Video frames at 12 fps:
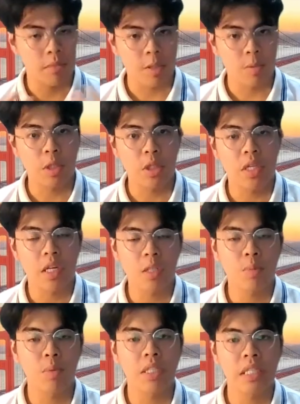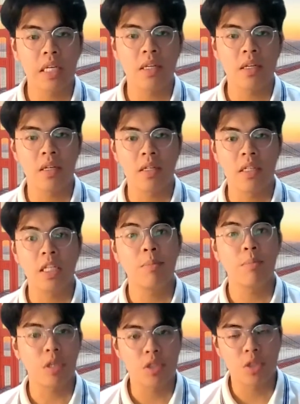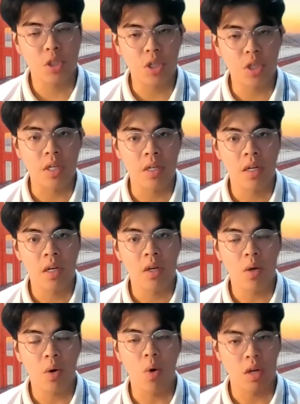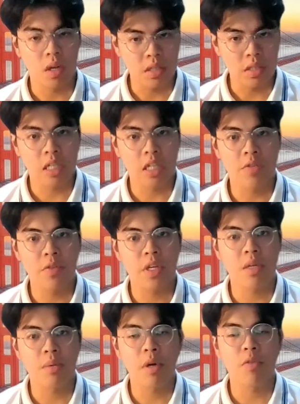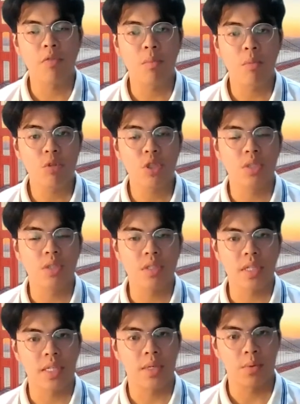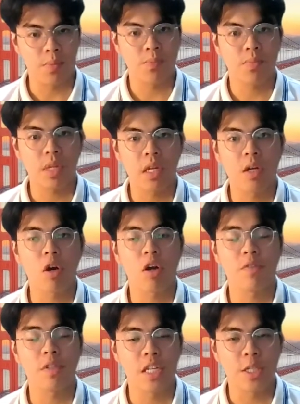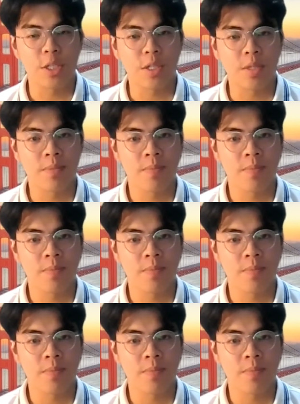especially expressing deep concern or a significant amount of emotions in a conversation.